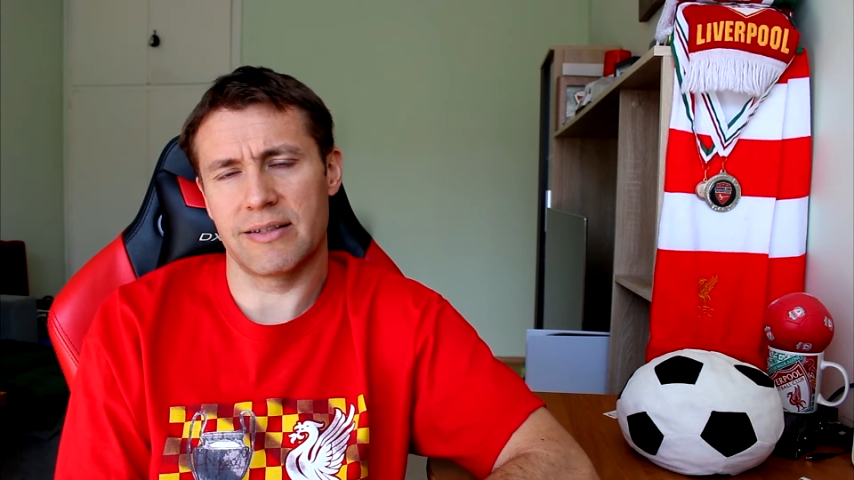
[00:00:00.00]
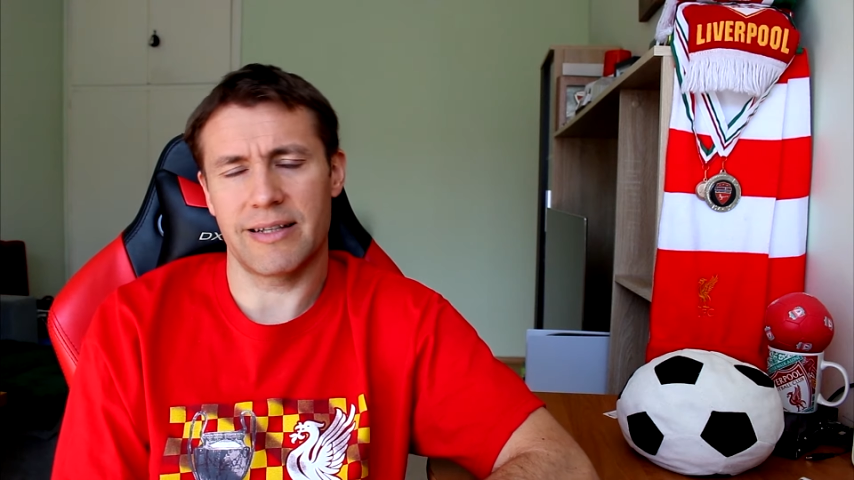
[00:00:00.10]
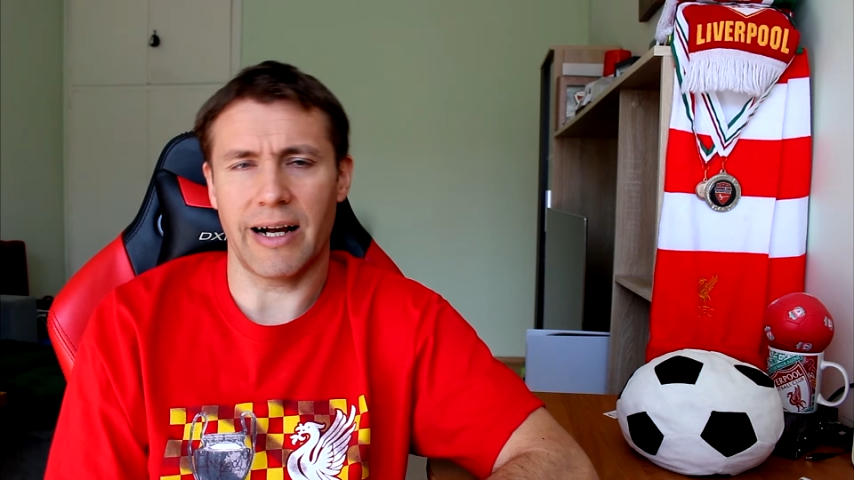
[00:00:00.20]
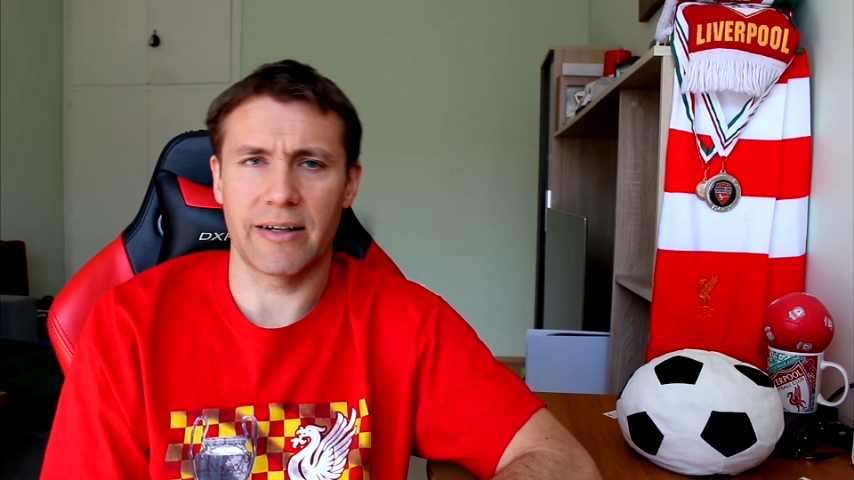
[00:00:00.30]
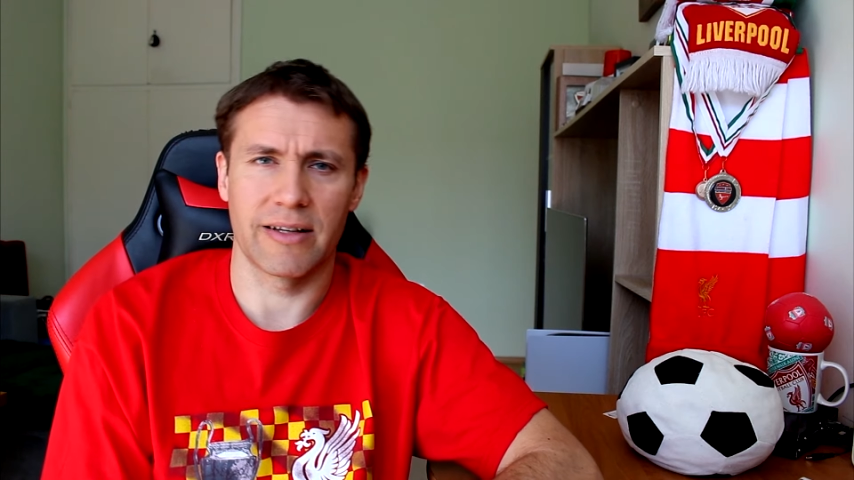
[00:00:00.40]

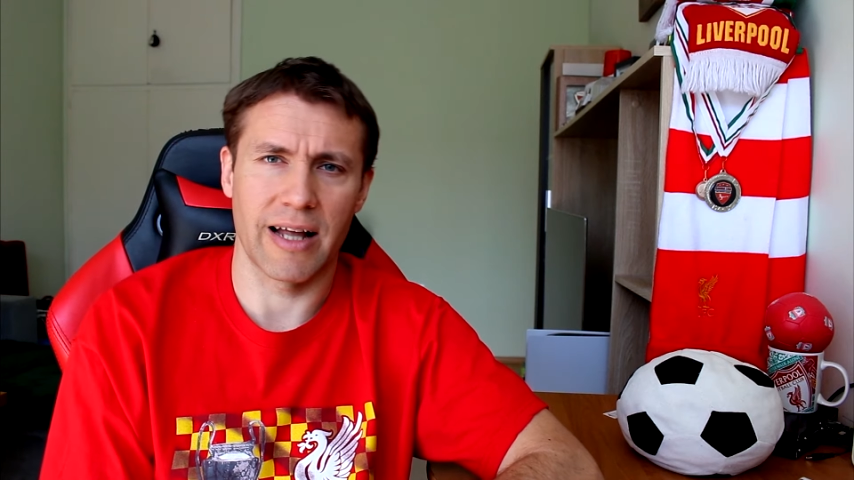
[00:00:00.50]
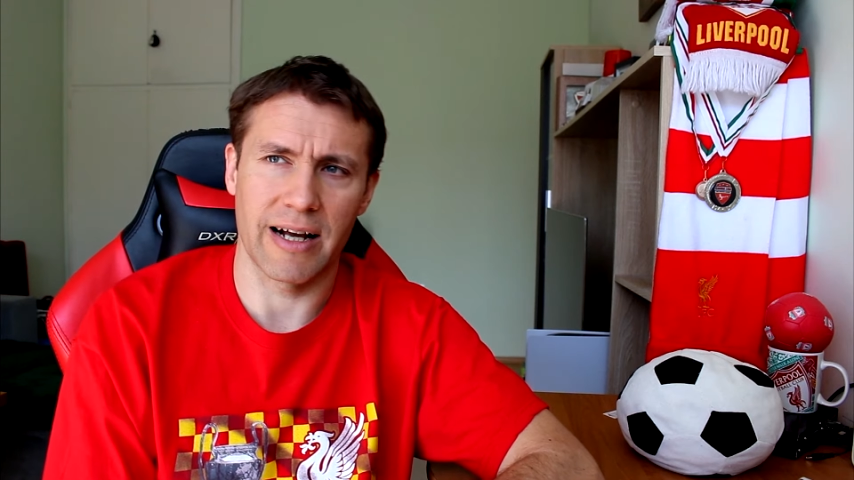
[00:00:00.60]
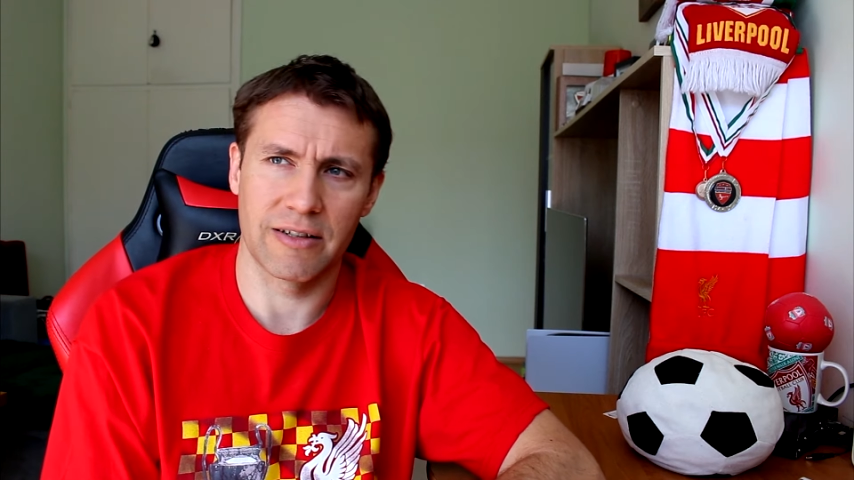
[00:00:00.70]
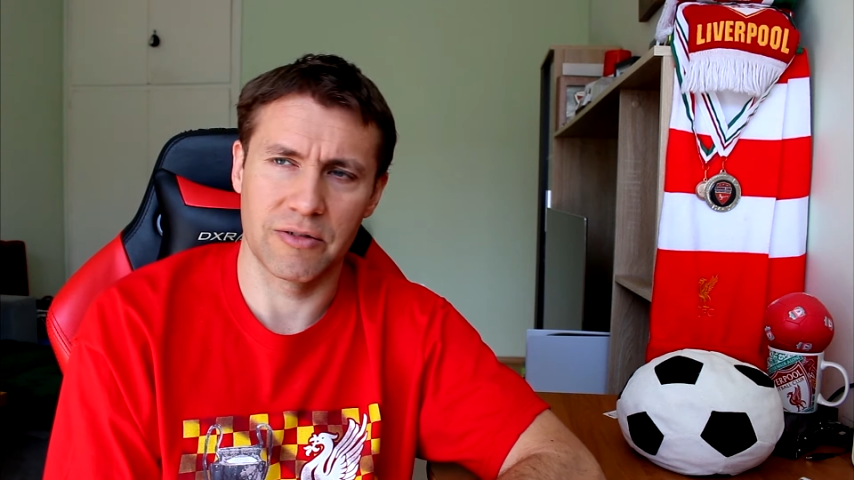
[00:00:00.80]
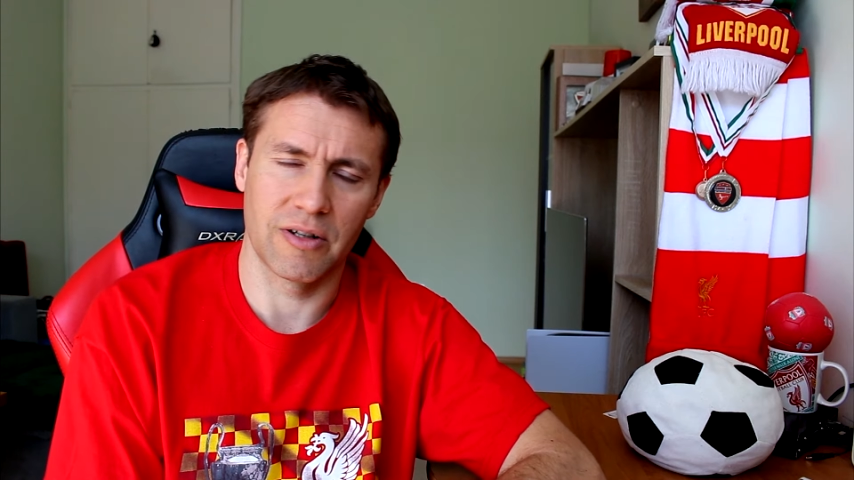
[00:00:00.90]
second
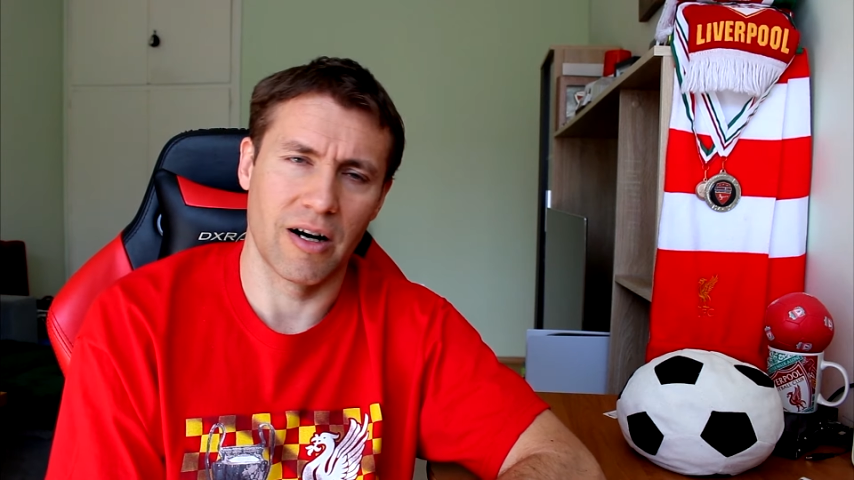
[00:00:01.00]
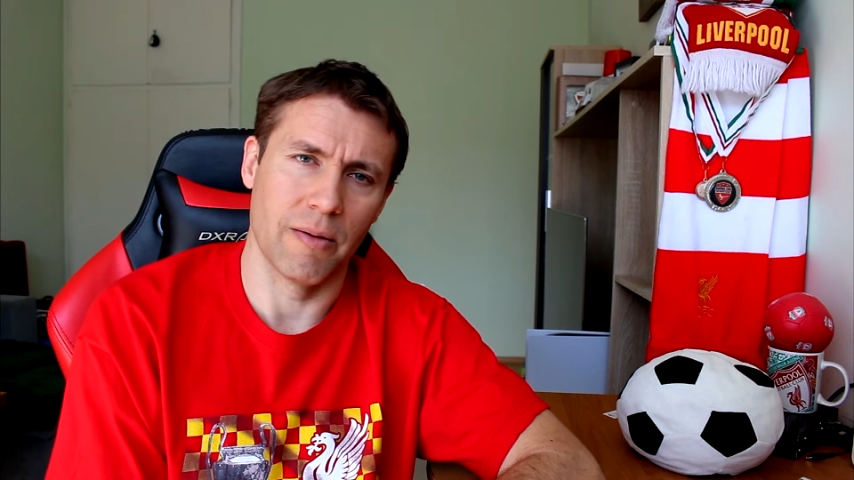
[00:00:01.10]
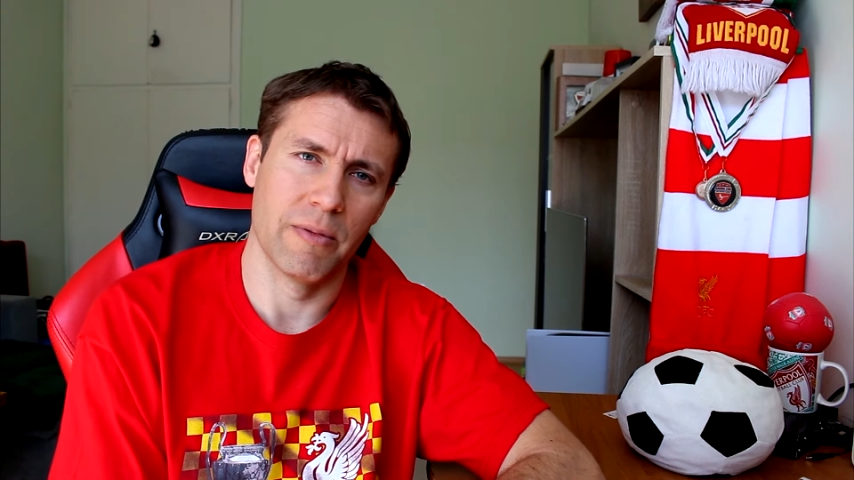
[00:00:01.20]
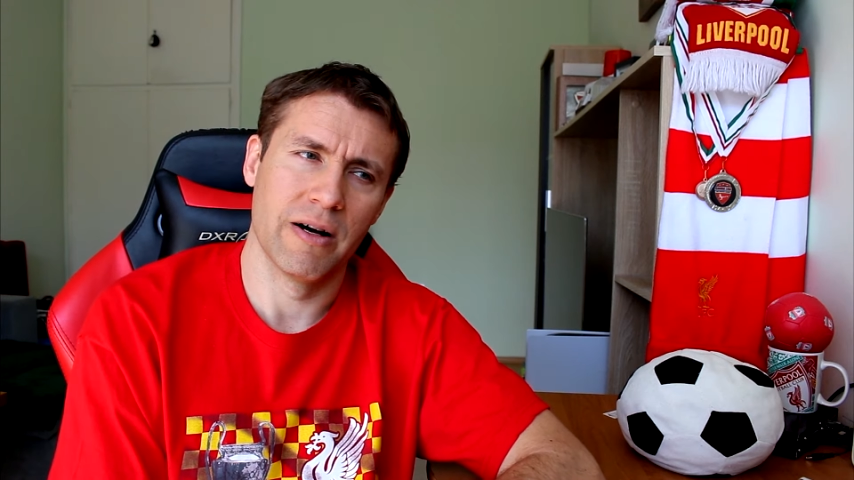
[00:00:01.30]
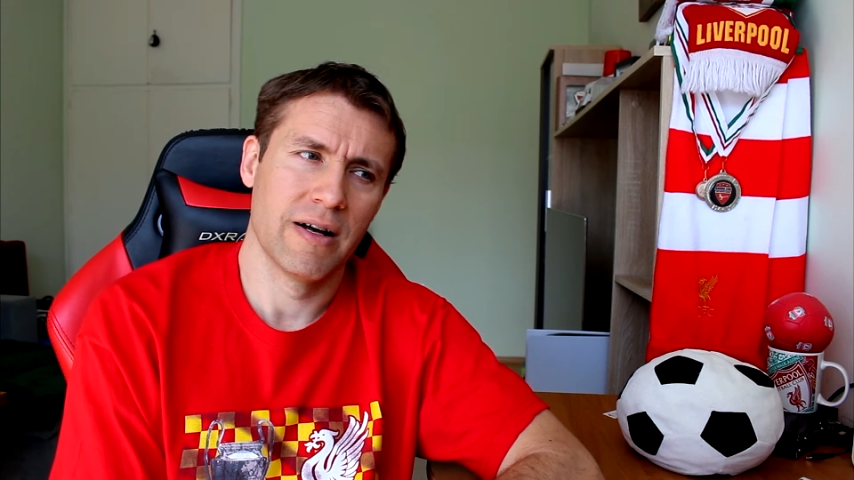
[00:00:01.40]
leg to
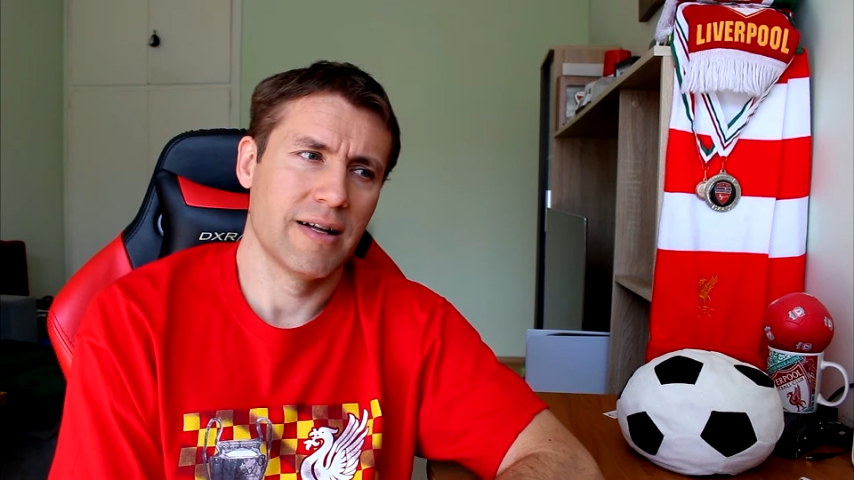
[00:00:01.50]
come